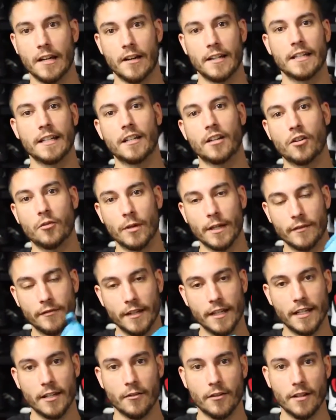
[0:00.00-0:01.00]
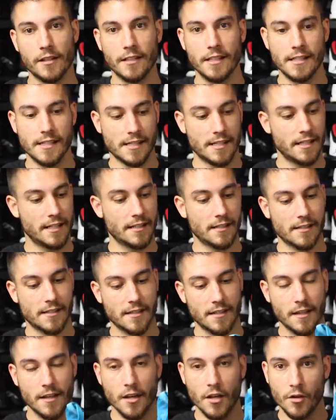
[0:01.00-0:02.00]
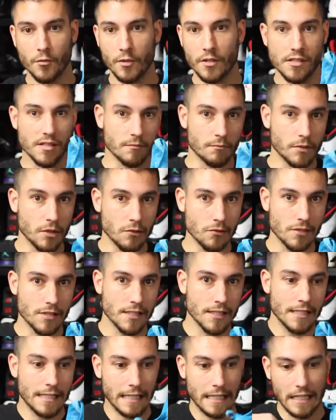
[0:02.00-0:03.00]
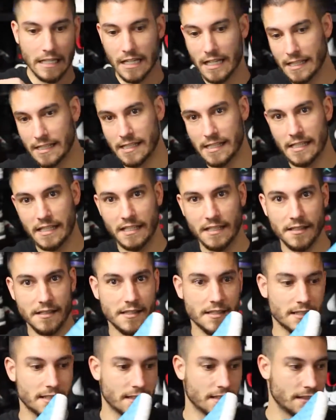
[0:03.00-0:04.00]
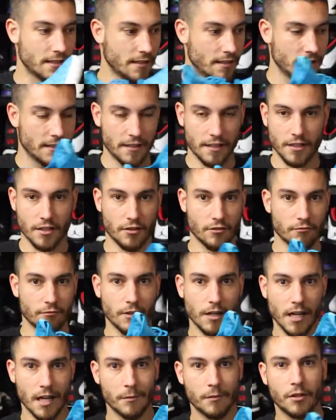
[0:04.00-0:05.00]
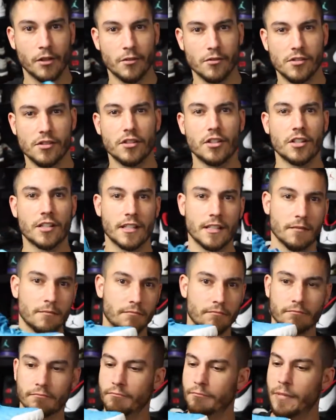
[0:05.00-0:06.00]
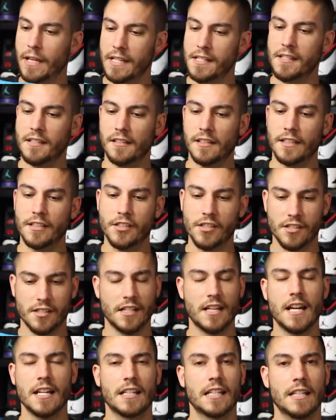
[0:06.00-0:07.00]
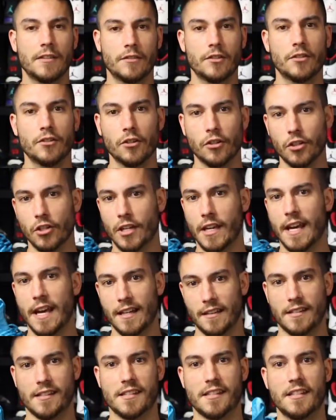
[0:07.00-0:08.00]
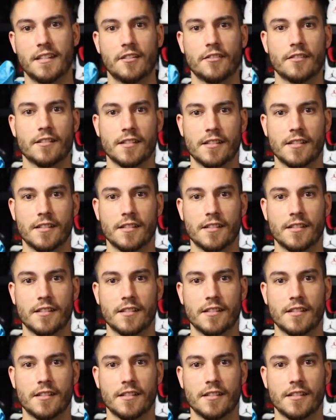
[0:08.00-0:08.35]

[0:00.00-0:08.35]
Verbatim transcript: Now I did a quick video on these things with some music and cutscenes and, you know, up close look and basically just kind of giving you a look at the sneaker